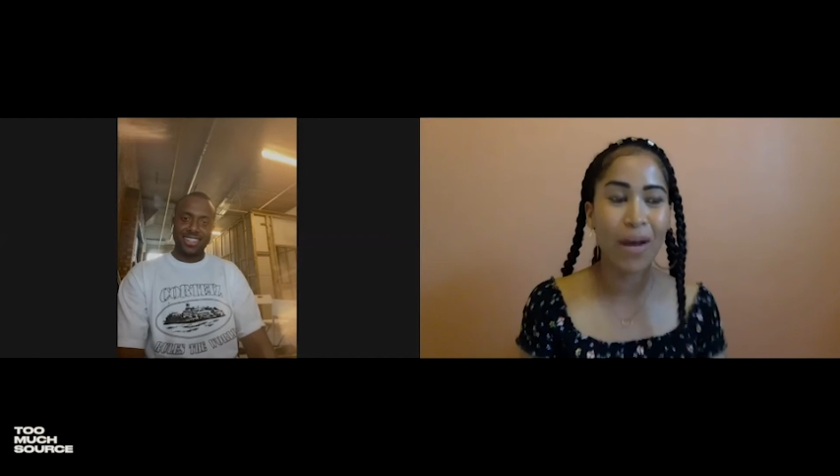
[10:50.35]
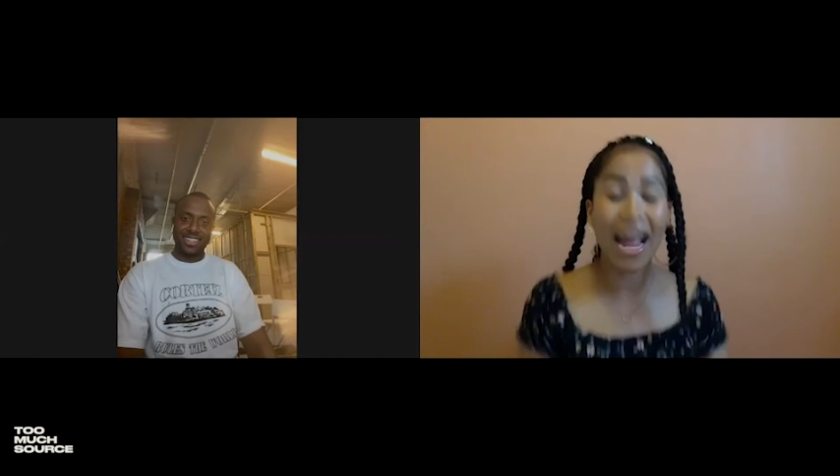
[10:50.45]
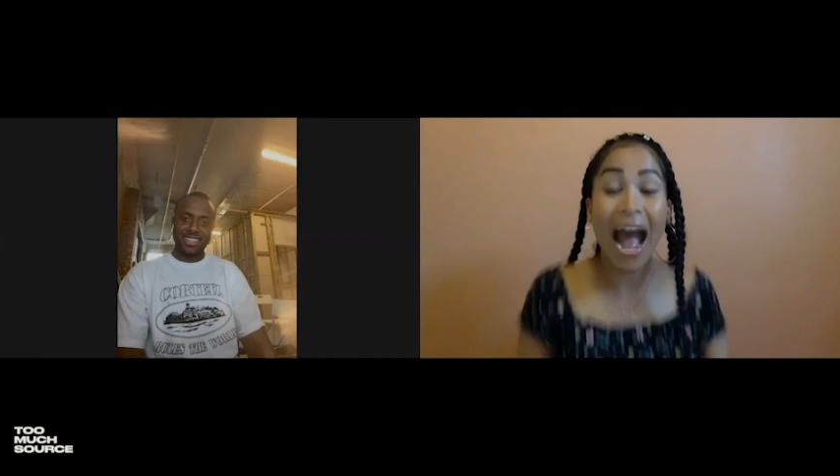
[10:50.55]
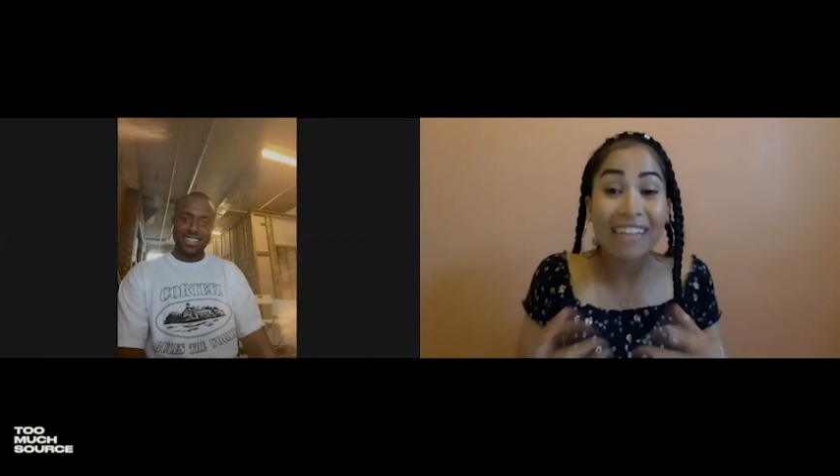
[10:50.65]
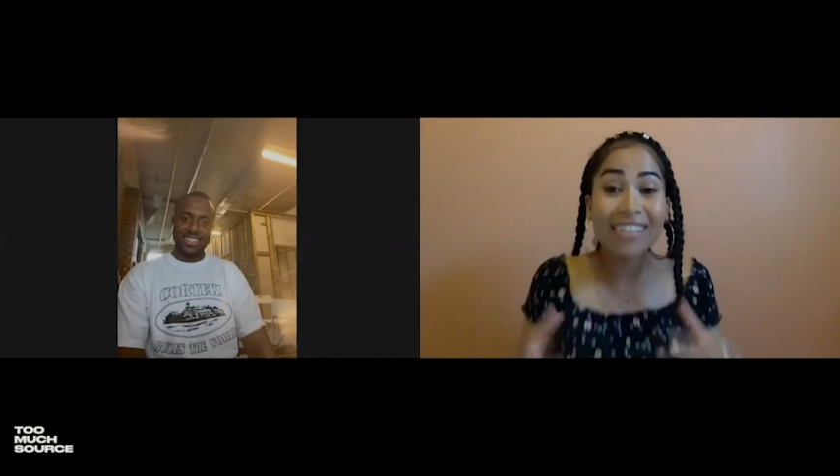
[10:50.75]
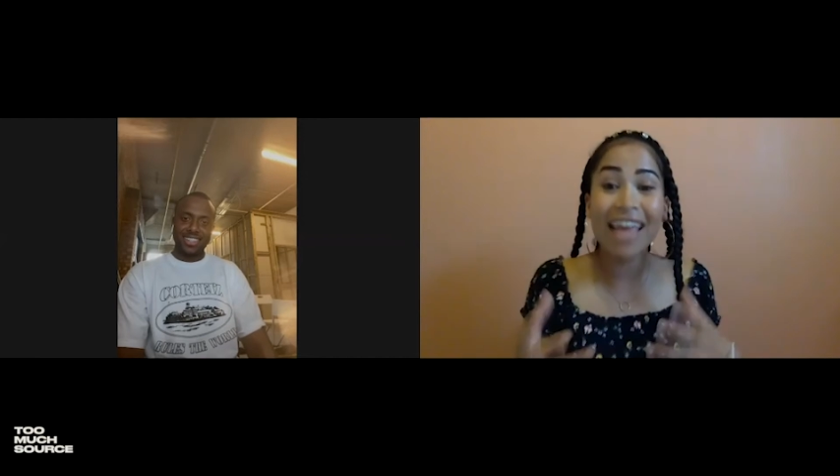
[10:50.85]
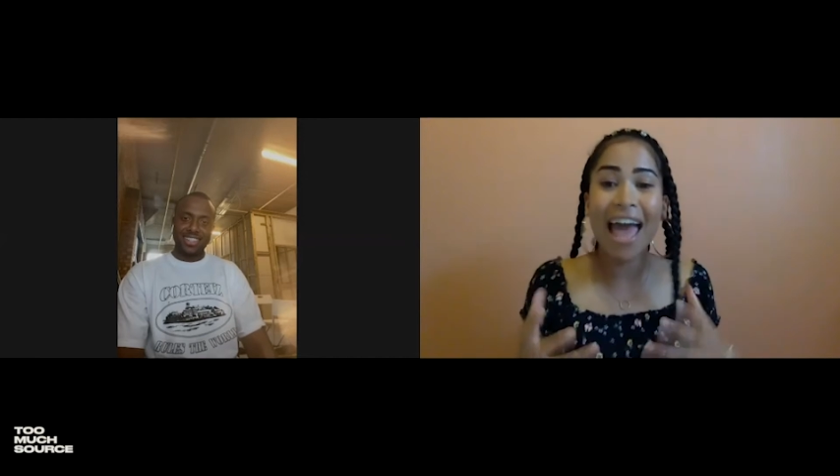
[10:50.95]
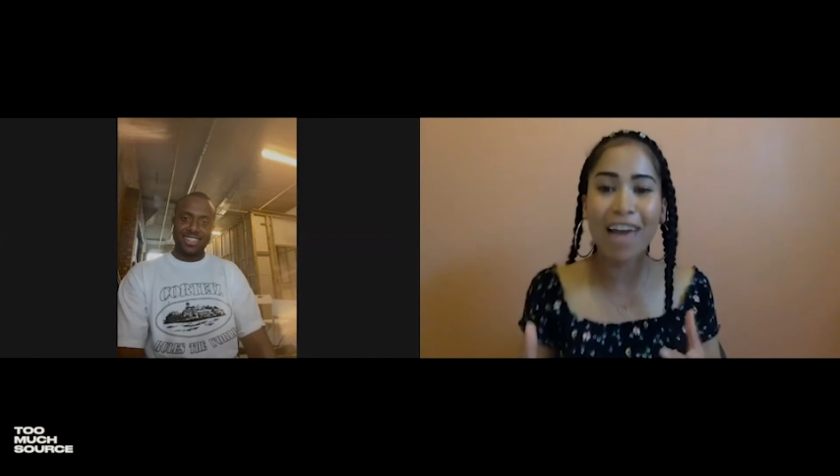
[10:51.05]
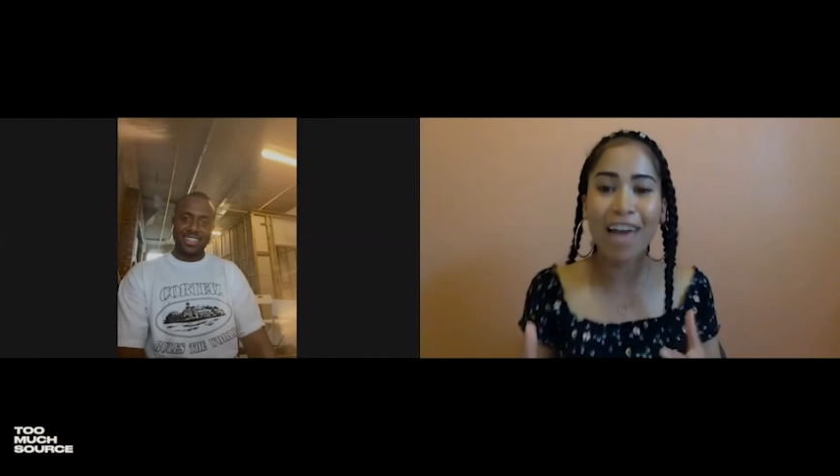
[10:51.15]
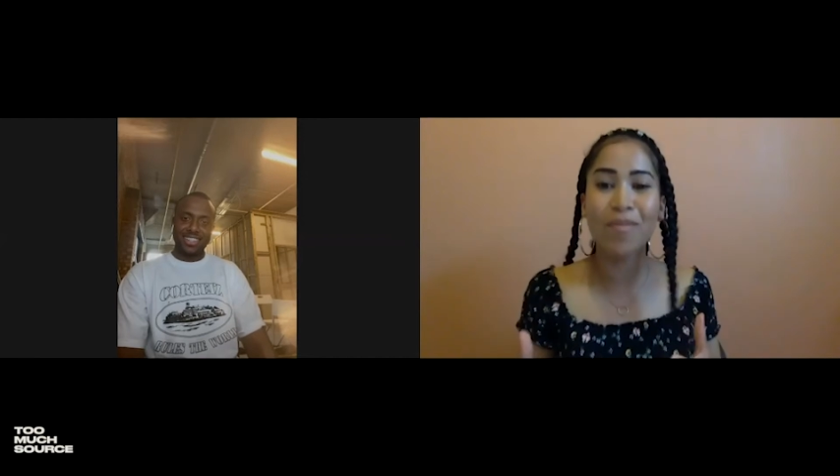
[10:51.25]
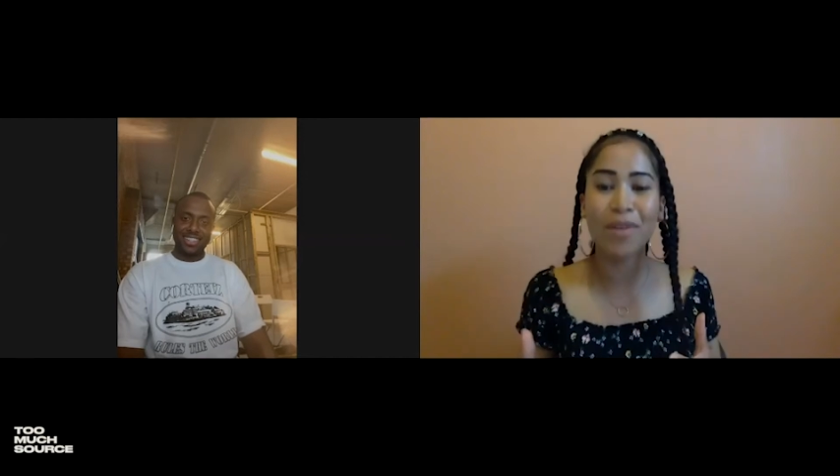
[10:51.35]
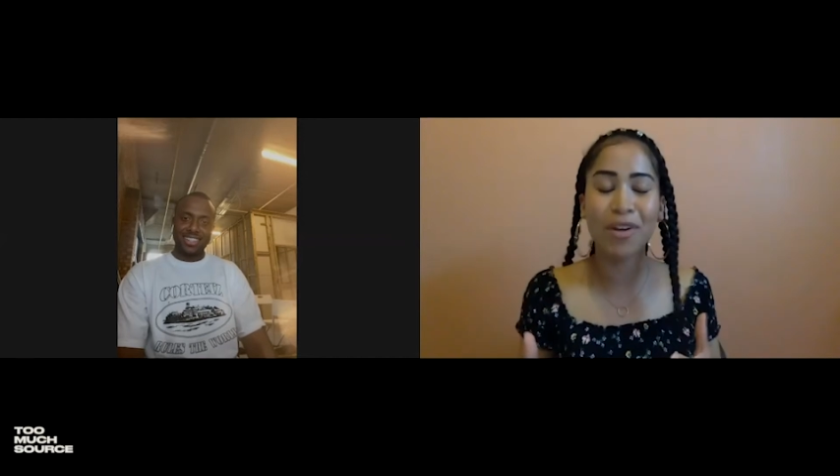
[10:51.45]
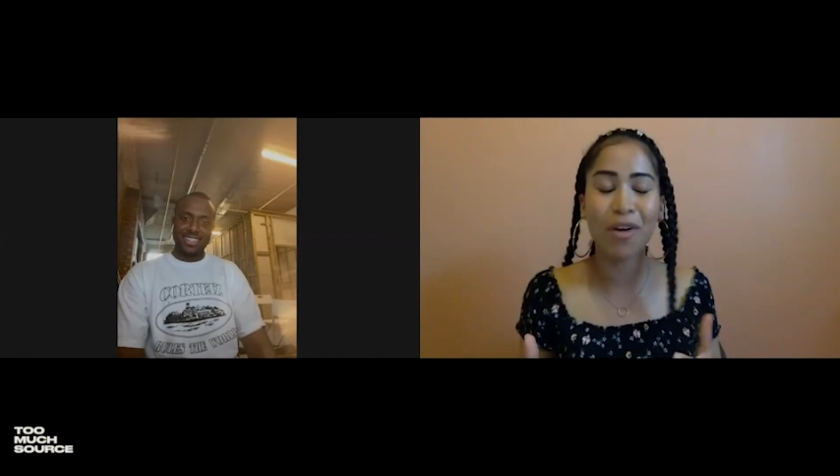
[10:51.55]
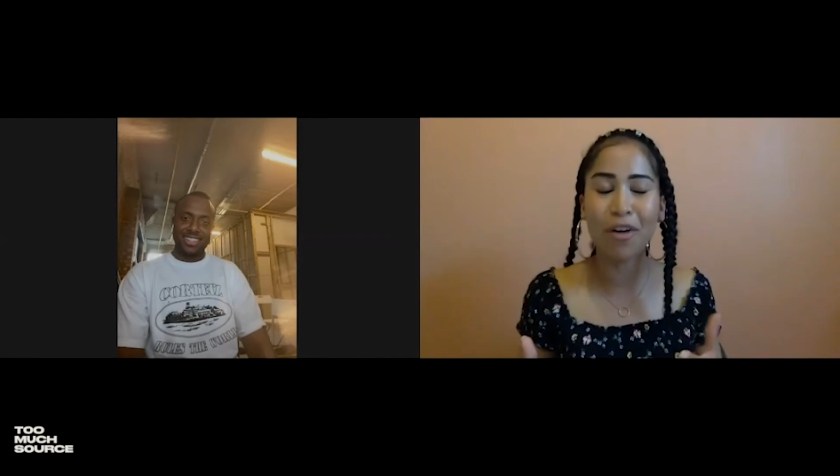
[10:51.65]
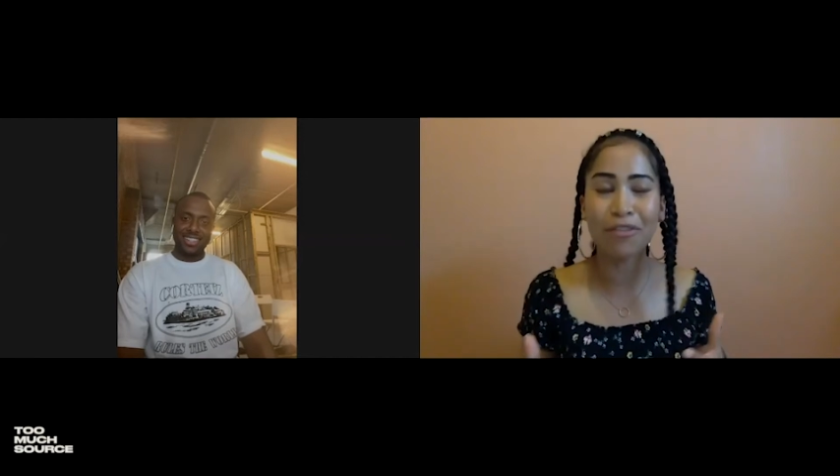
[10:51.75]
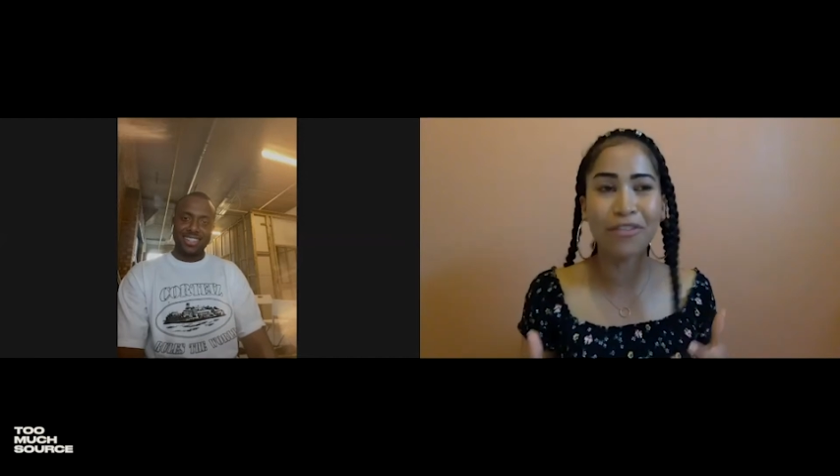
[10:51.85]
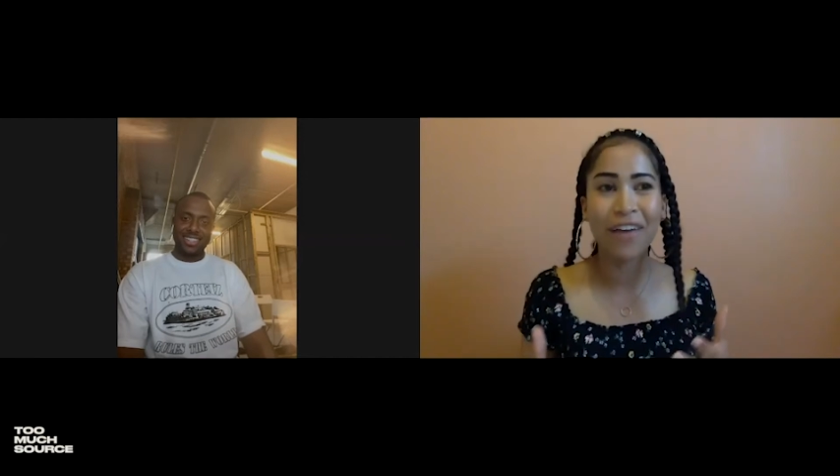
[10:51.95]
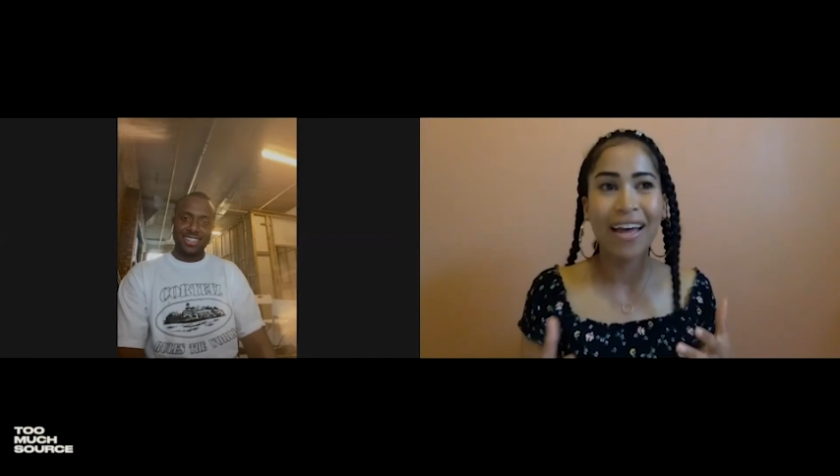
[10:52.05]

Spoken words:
it has that element of,